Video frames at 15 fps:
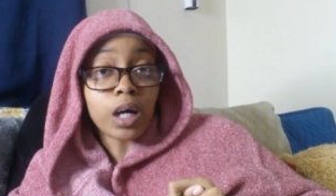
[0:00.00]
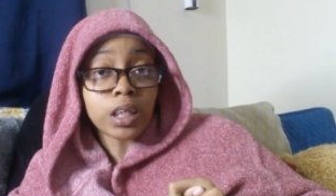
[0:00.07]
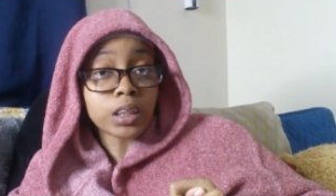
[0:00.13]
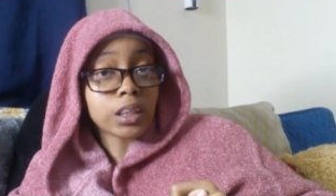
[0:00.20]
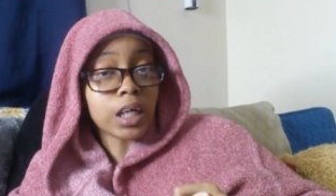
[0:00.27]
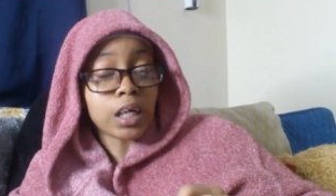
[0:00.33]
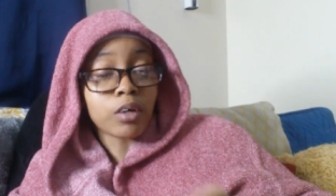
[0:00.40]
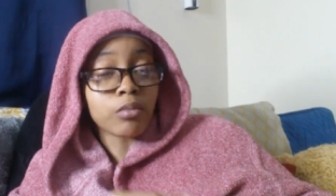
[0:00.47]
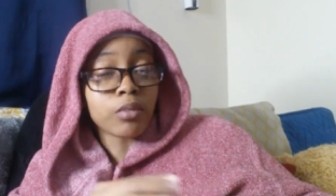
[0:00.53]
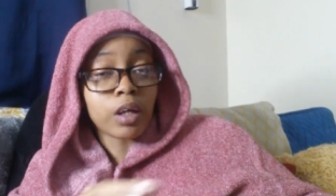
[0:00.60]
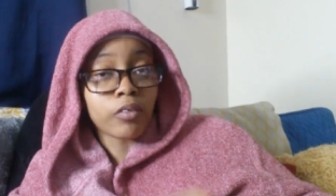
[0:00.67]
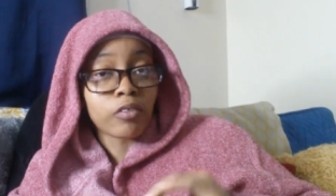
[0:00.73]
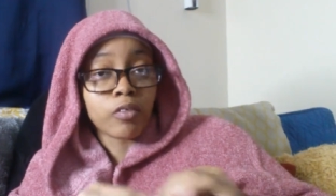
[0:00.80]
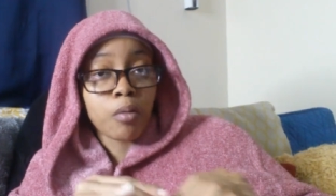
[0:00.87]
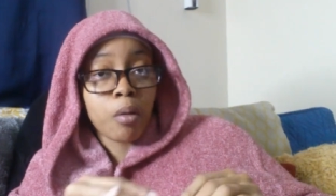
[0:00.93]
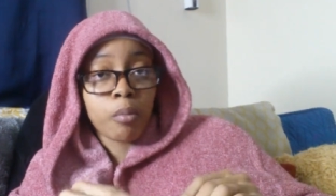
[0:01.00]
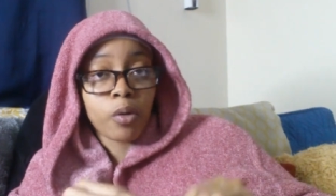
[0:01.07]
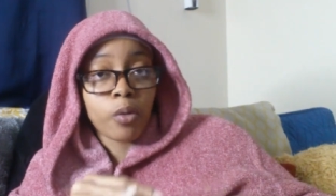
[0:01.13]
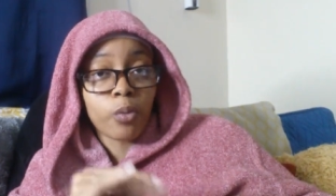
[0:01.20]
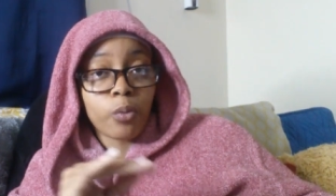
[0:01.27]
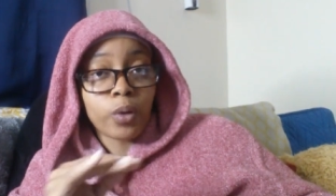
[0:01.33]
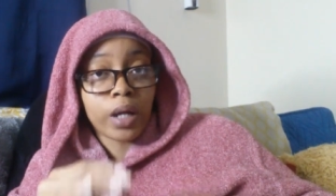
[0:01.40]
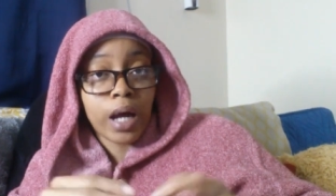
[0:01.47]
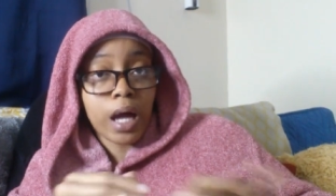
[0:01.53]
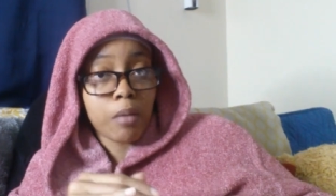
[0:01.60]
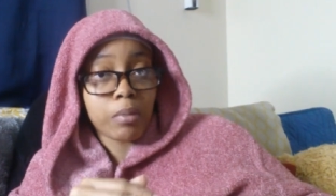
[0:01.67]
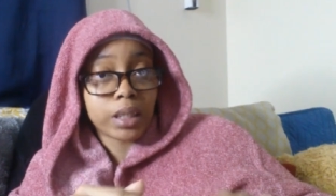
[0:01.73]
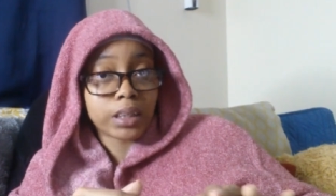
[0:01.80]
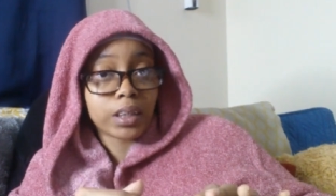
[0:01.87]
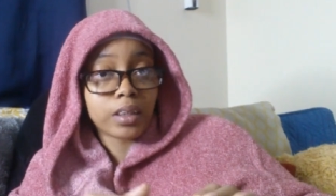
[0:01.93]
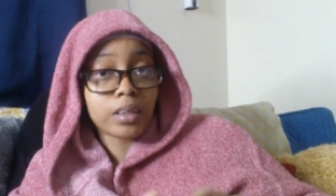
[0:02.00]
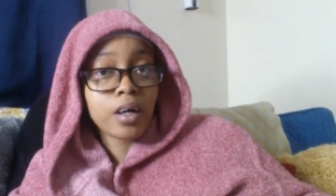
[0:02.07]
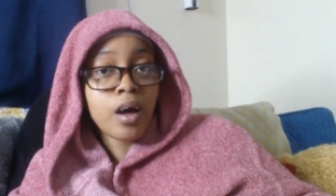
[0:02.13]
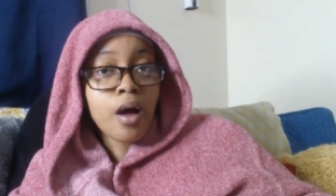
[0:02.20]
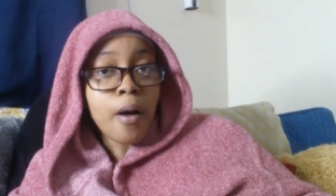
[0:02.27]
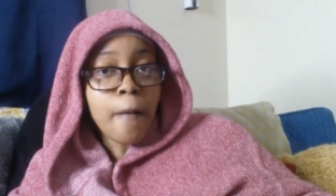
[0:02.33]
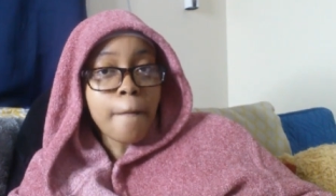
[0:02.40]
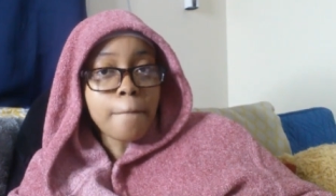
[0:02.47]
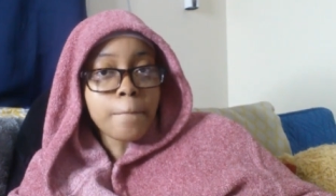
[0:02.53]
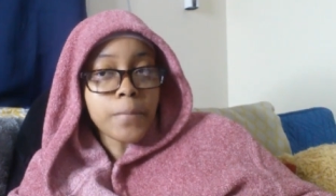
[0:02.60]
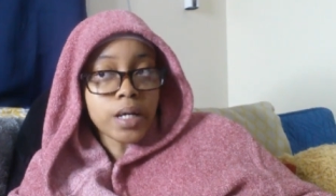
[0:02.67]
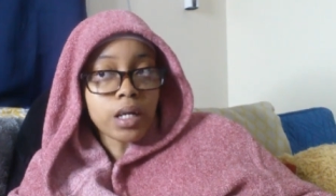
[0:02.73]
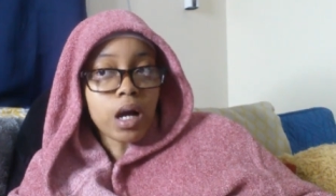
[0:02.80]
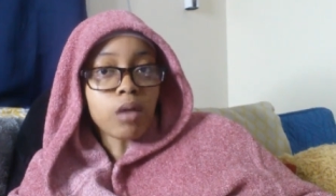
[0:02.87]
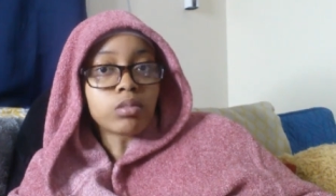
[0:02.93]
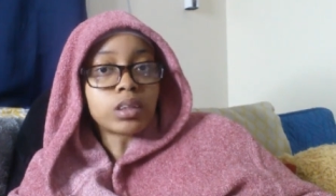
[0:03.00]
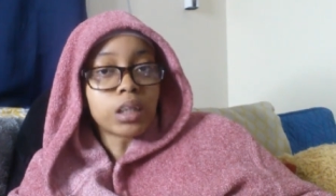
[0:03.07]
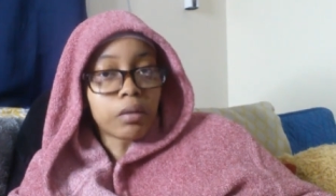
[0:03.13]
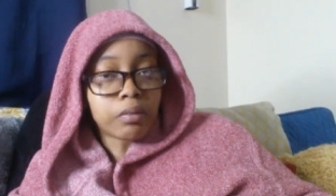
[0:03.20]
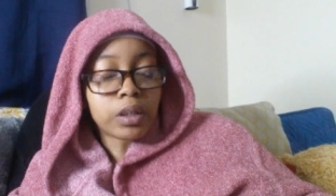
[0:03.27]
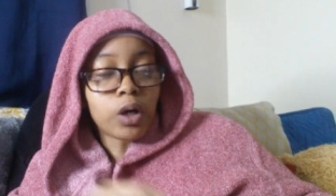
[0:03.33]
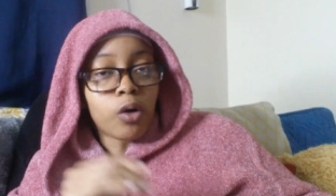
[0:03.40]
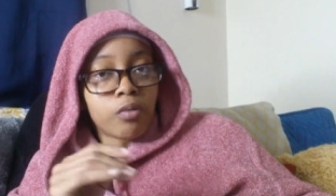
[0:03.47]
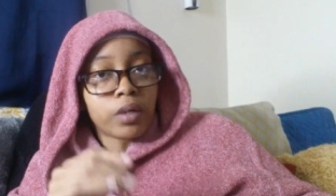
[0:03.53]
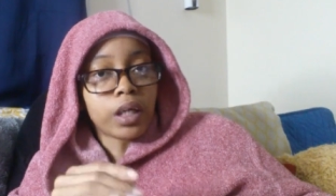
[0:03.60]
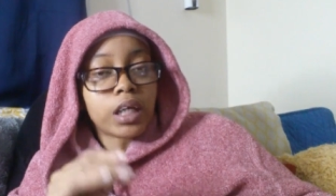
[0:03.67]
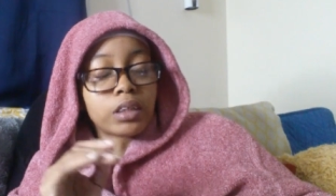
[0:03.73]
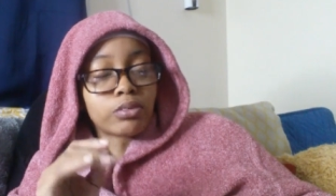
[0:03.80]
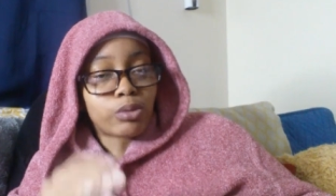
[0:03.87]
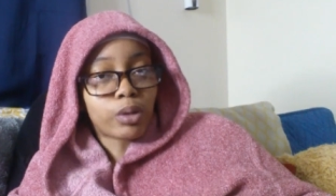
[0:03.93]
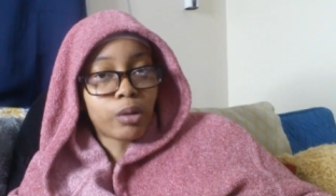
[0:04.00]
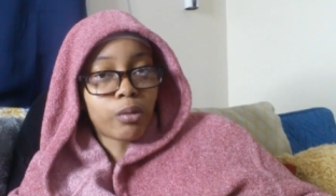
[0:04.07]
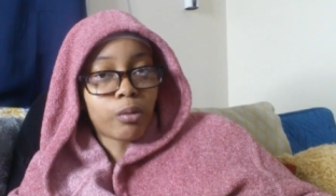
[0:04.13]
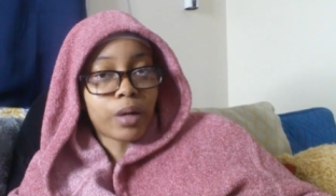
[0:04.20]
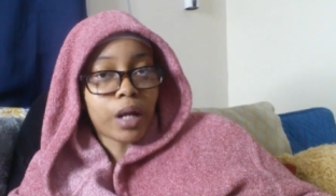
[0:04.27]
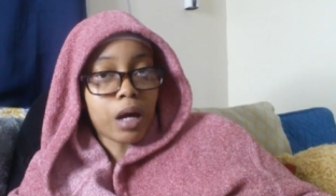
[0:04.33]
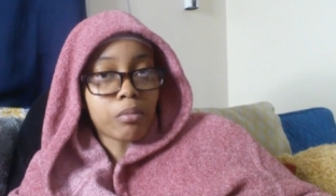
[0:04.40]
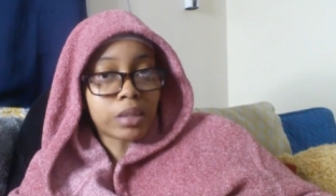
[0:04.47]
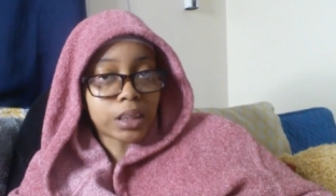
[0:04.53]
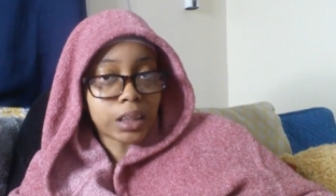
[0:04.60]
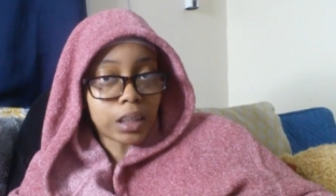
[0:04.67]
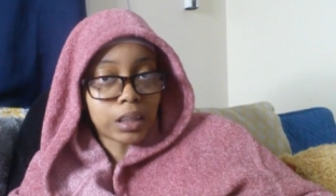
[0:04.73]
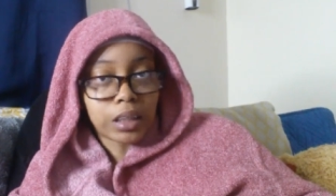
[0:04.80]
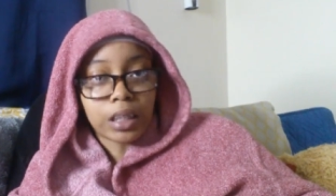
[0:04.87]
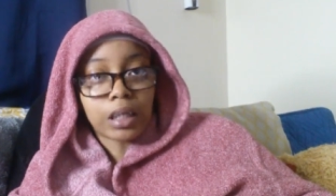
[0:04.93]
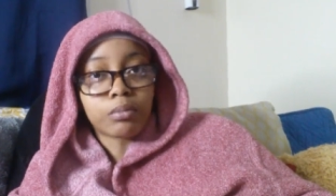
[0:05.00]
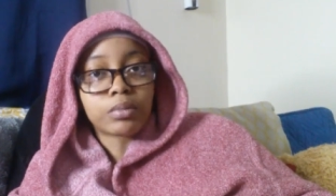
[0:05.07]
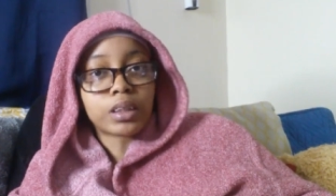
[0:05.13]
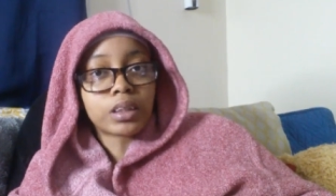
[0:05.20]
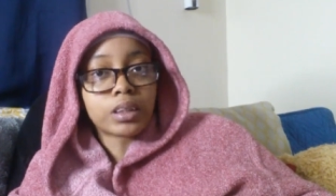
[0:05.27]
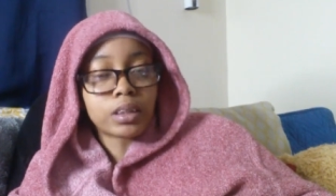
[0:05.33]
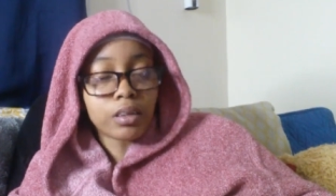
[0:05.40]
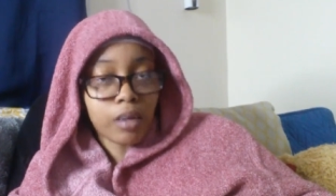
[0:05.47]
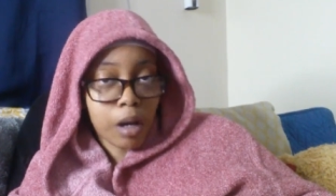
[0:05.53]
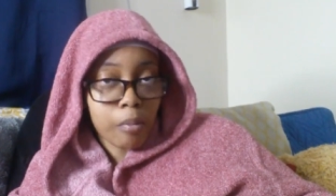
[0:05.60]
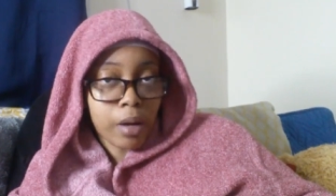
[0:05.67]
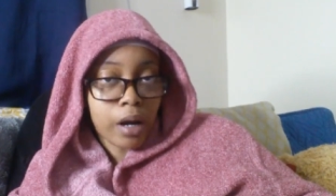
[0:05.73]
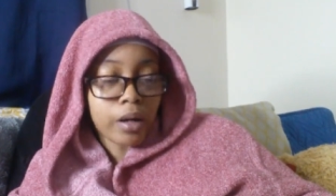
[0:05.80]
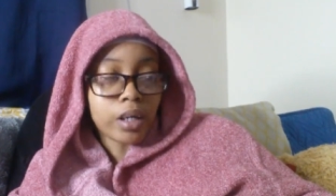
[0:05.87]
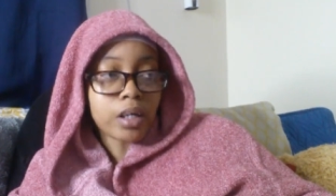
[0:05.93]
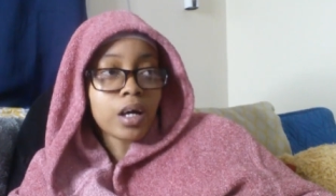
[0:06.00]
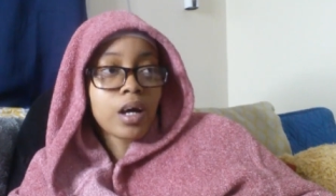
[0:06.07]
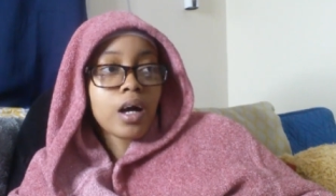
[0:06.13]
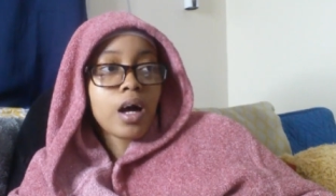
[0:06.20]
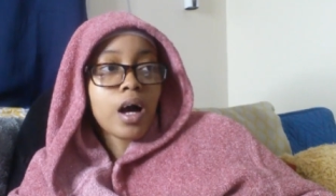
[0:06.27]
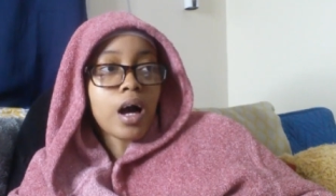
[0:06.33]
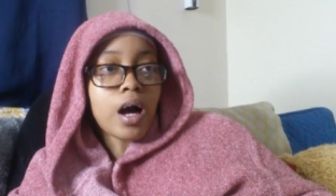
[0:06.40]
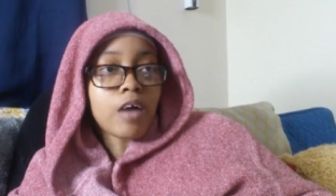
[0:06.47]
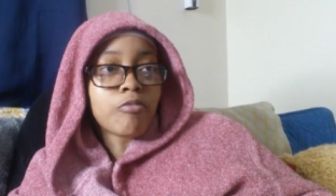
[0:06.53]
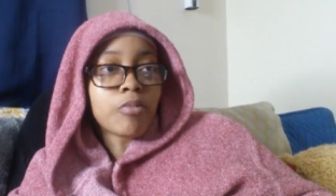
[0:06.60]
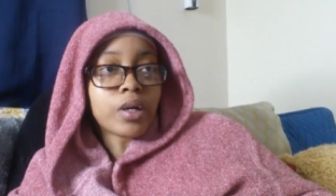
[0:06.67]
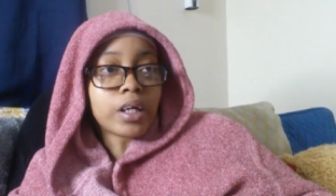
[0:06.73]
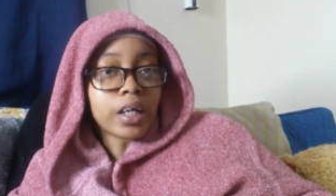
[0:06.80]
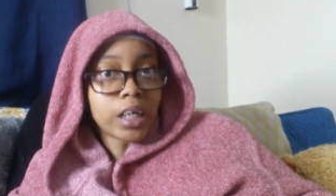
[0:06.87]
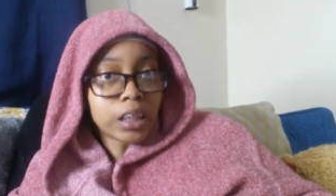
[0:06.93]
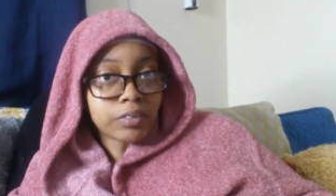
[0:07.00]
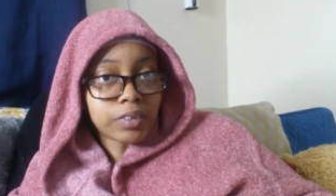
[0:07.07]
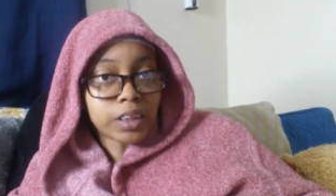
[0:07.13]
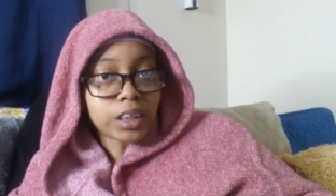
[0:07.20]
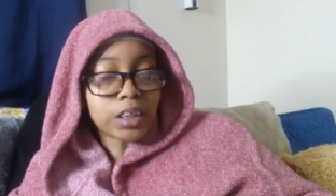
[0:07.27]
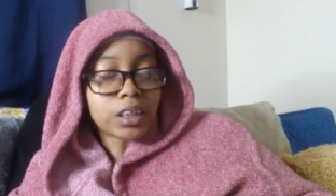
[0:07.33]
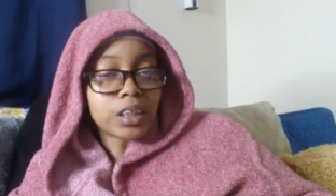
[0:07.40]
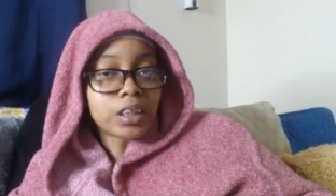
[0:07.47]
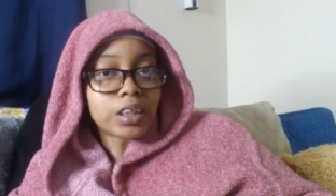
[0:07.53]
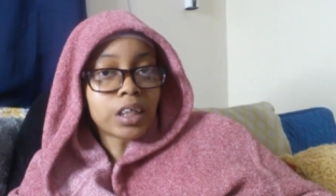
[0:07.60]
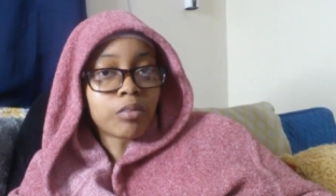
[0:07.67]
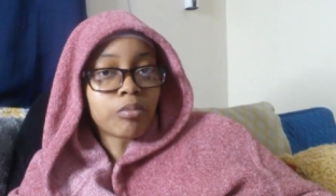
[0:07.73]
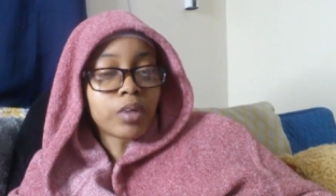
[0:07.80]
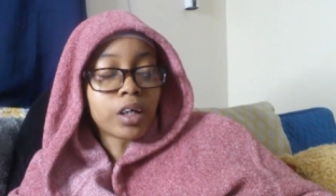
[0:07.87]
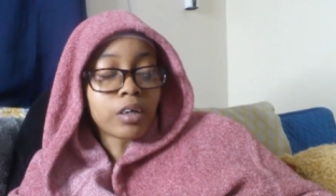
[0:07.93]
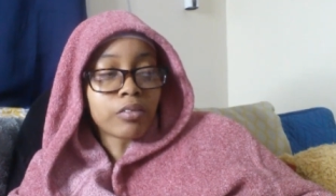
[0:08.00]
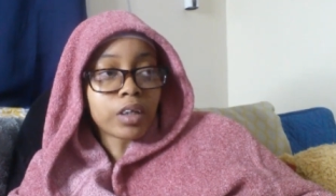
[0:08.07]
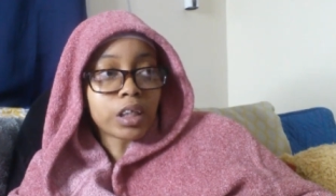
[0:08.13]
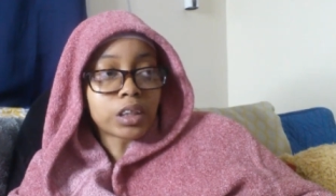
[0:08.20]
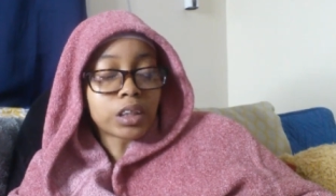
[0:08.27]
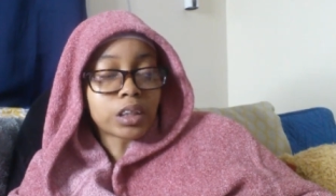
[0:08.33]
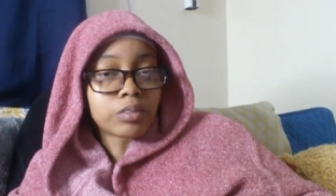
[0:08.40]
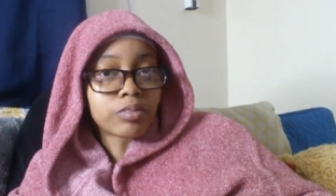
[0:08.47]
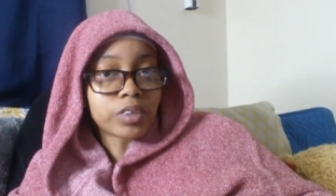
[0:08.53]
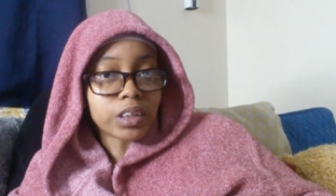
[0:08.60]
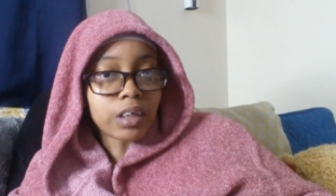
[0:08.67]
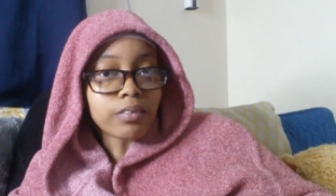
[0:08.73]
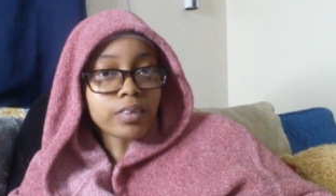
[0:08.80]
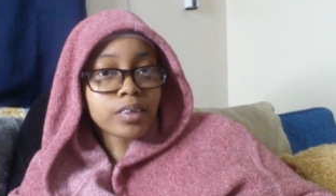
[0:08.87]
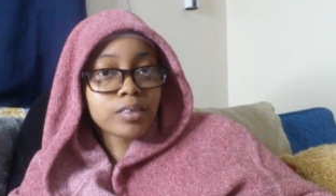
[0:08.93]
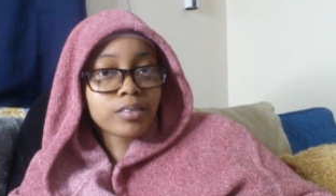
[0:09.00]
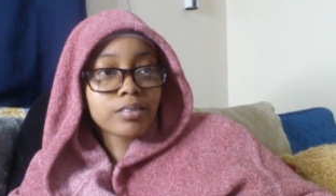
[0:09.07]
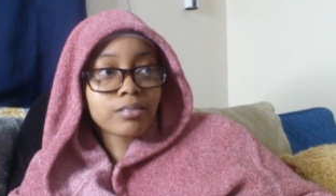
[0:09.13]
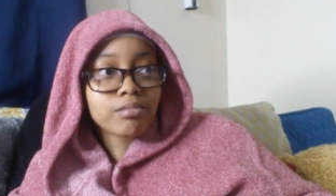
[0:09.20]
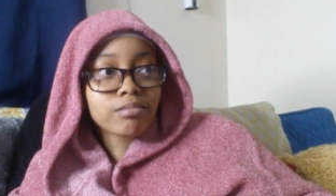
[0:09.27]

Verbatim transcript: Honestly, I don't never remember when I had my son but I was definitely over the age of 21 when I had my son, and I'm still not married. I've been engaged for six years and in a relationship for seven.